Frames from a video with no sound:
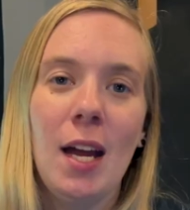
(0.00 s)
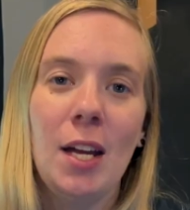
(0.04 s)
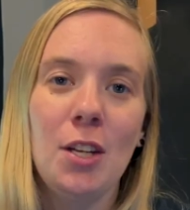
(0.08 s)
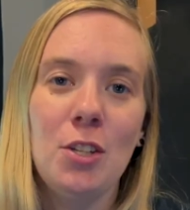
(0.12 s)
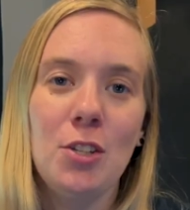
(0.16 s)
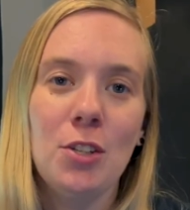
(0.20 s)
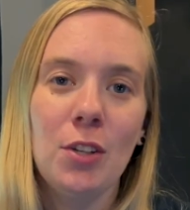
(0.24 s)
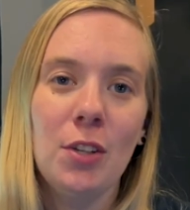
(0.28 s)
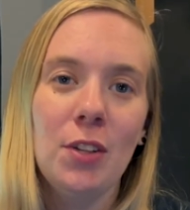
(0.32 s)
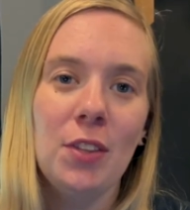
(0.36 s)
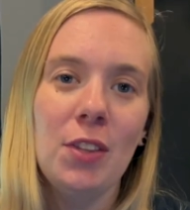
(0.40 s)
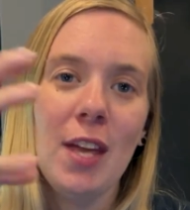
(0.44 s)

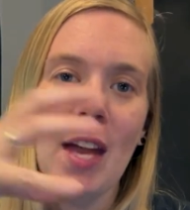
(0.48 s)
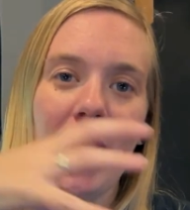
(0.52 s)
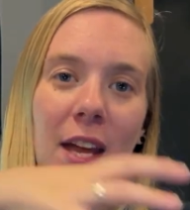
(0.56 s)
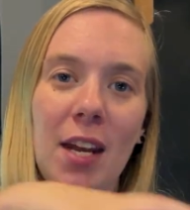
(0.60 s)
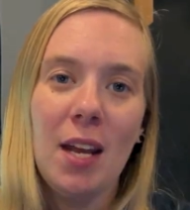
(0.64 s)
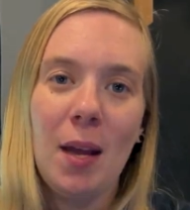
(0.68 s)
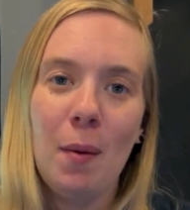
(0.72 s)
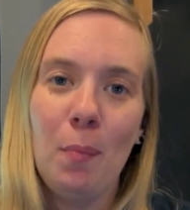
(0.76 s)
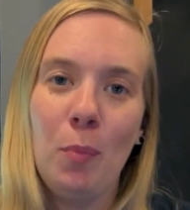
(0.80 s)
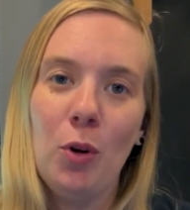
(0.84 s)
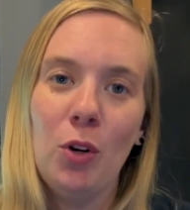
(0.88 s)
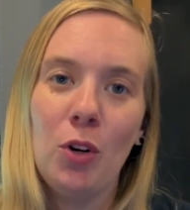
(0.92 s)
took that and
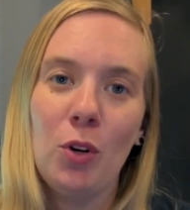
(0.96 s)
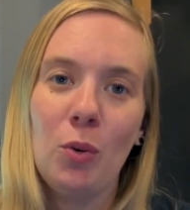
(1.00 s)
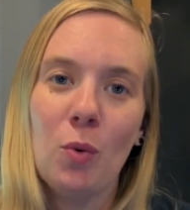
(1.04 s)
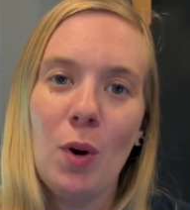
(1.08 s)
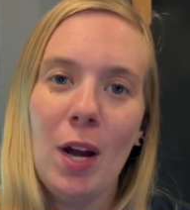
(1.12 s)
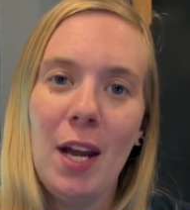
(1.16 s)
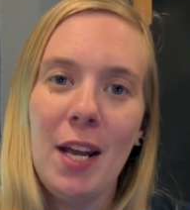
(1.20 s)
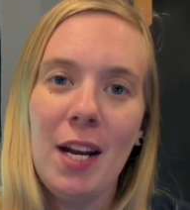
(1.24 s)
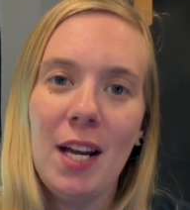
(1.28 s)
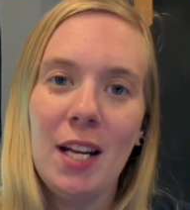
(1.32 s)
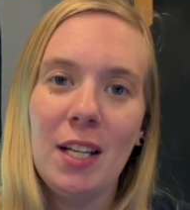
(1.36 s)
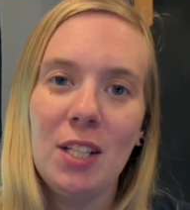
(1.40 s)
I put it
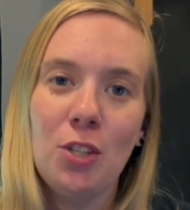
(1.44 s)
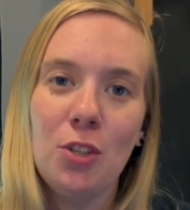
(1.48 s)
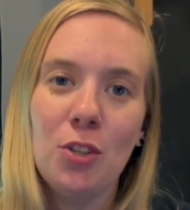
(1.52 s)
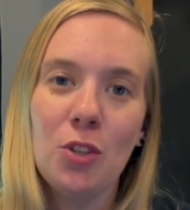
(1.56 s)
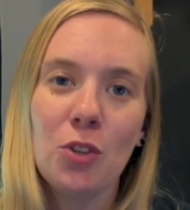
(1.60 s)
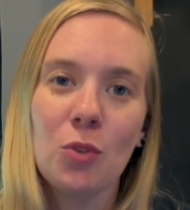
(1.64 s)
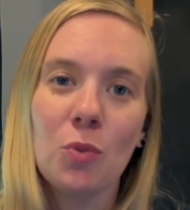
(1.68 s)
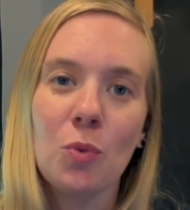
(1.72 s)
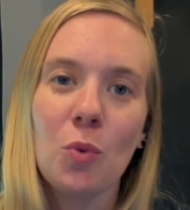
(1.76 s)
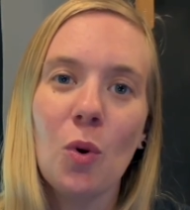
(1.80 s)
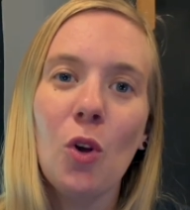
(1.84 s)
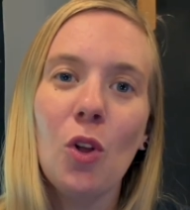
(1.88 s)
right onto
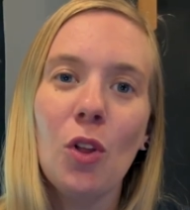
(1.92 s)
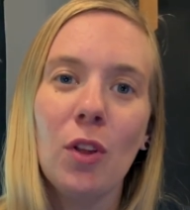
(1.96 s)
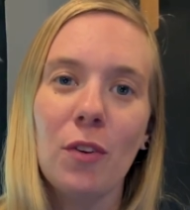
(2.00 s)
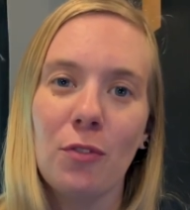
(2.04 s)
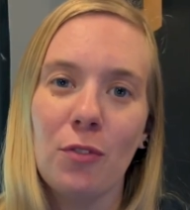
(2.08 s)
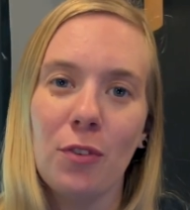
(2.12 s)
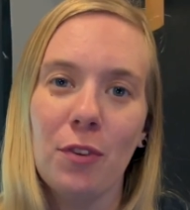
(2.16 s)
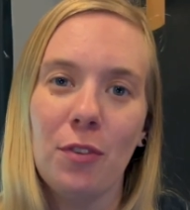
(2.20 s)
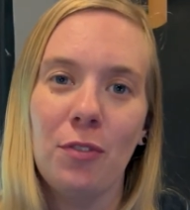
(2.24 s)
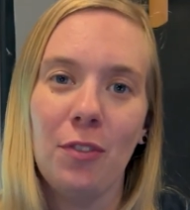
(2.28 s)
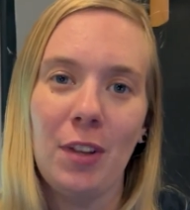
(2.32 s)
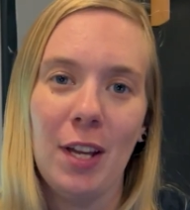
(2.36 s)
the roll of
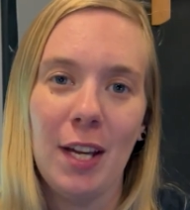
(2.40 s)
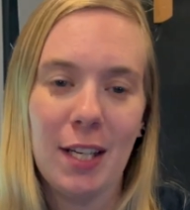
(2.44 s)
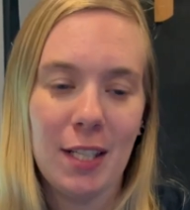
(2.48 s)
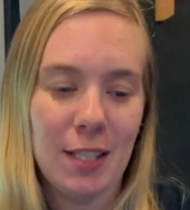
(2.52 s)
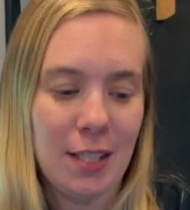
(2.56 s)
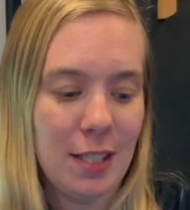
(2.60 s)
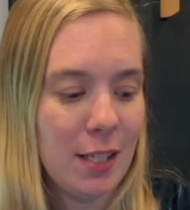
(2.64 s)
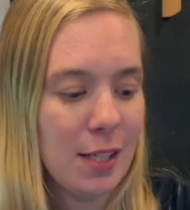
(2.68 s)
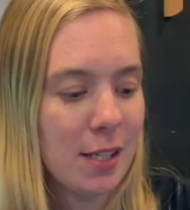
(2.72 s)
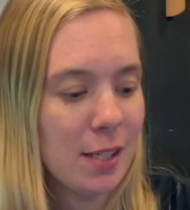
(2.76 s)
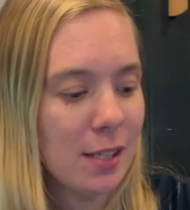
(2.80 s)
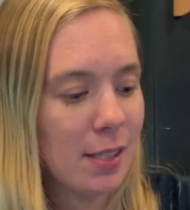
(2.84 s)

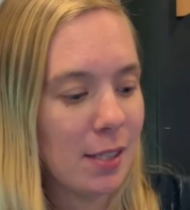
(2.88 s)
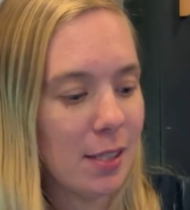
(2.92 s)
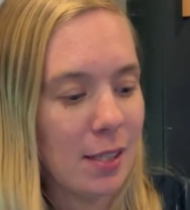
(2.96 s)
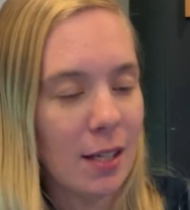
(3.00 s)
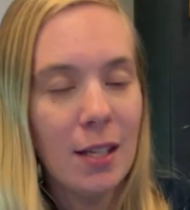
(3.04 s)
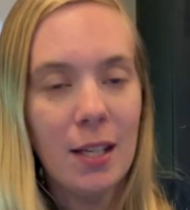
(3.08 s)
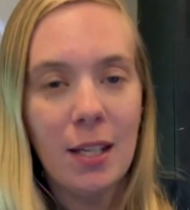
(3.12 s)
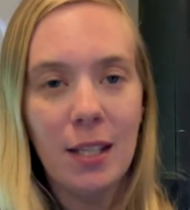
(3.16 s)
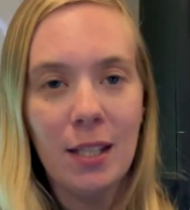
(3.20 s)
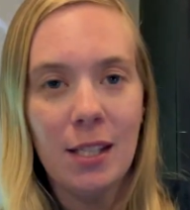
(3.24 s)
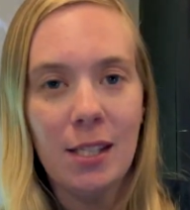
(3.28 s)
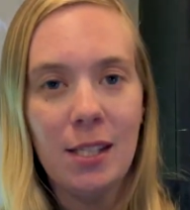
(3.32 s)
Reflectix,
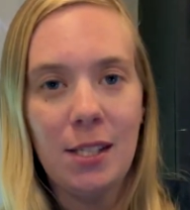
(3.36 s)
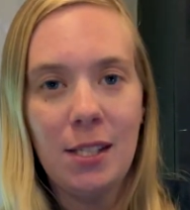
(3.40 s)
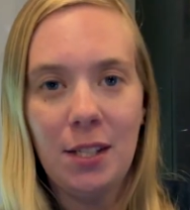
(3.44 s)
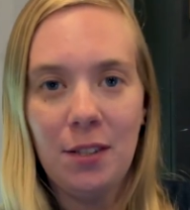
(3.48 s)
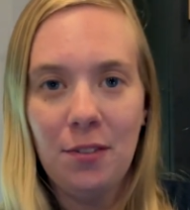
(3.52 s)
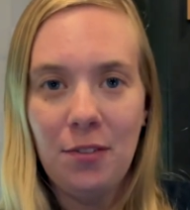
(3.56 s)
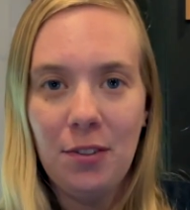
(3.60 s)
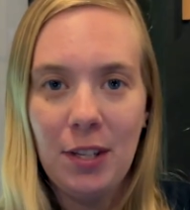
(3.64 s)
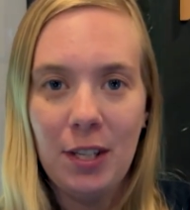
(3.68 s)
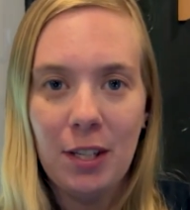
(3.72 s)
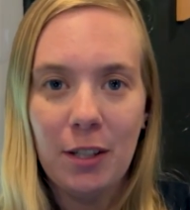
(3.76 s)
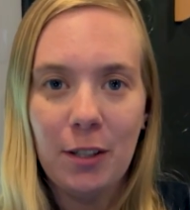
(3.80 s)
the
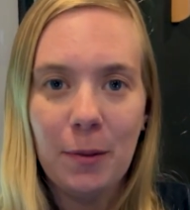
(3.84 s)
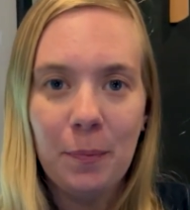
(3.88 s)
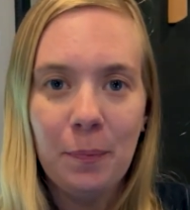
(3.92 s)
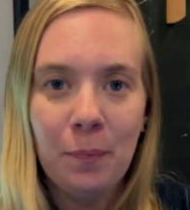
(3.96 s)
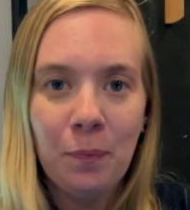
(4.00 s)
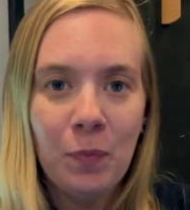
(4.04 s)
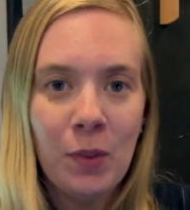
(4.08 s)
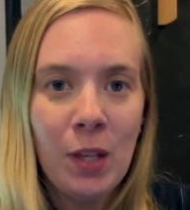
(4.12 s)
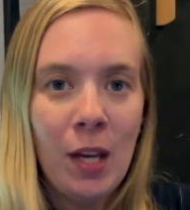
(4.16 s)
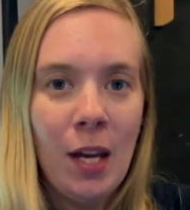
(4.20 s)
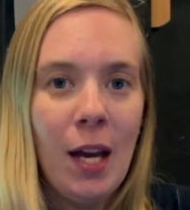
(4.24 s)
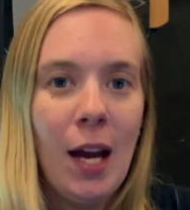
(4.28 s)
stuff here.
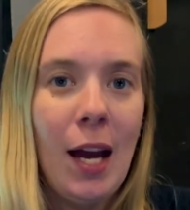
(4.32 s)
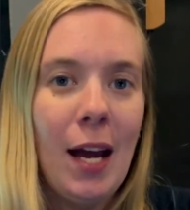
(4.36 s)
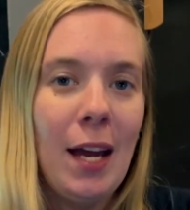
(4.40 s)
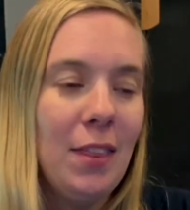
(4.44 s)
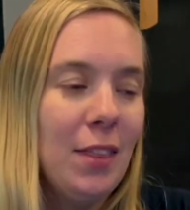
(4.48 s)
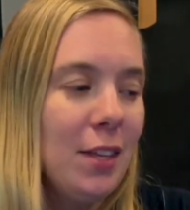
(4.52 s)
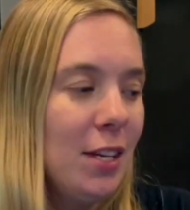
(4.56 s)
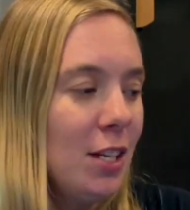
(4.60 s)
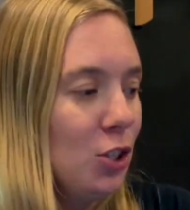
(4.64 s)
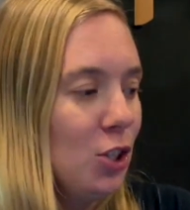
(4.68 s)
I then